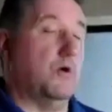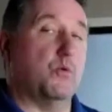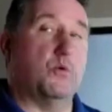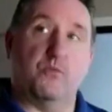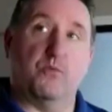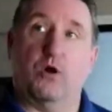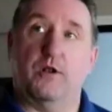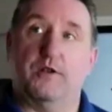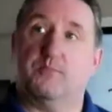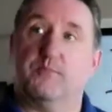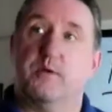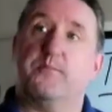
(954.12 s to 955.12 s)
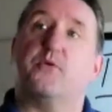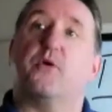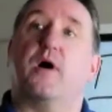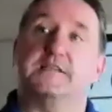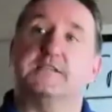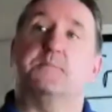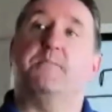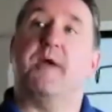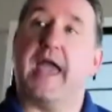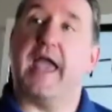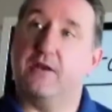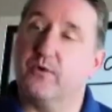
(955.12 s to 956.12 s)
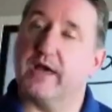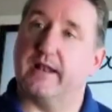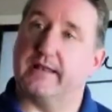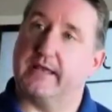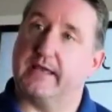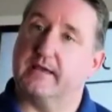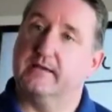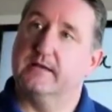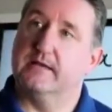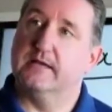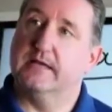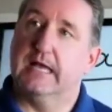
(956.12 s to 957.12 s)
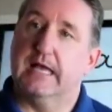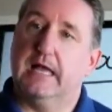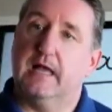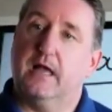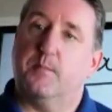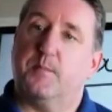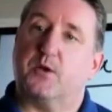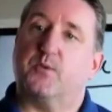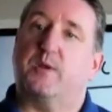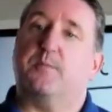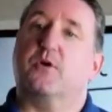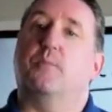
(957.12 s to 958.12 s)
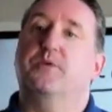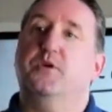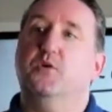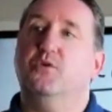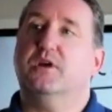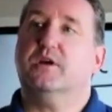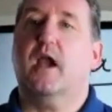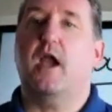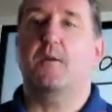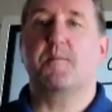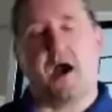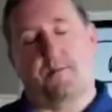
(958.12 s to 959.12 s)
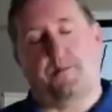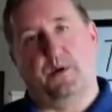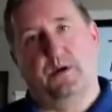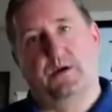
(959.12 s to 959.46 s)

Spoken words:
with volume and price manually. But when computer came up,